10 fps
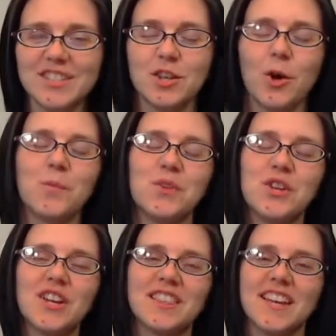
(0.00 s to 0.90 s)
So
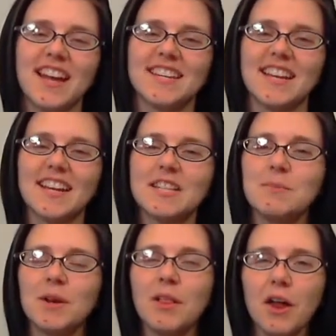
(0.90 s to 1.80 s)
you get the idea. It's
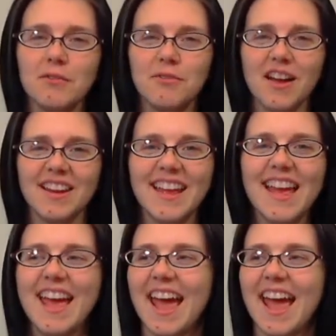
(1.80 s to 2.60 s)
been a lot of fun.